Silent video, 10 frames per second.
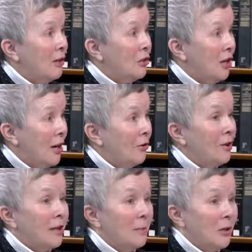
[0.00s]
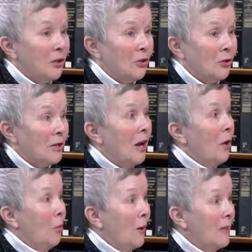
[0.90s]
chaired the commissioners
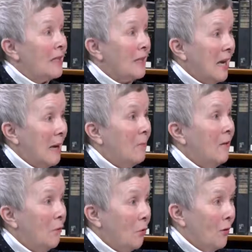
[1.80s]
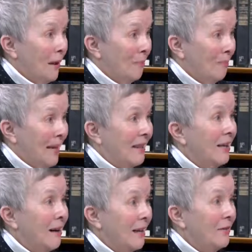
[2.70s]
when this came before them and the
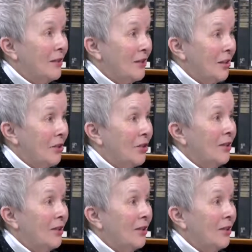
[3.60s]
kind of discussion